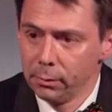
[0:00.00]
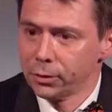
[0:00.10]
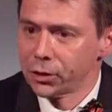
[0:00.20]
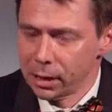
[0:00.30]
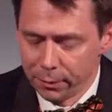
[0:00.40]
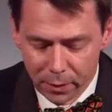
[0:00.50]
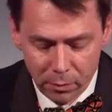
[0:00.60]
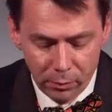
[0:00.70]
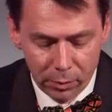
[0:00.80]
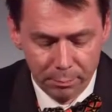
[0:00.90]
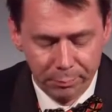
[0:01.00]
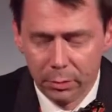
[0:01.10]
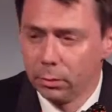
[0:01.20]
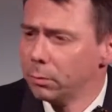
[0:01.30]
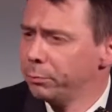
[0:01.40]
the telephone
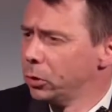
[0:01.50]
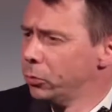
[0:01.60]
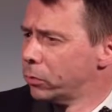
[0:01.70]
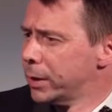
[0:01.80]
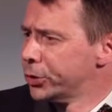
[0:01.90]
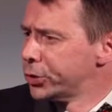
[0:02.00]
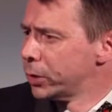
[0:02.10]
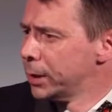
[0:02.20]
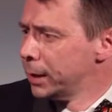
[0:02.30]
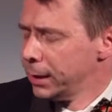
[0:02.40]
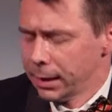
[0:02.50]
and computer industry,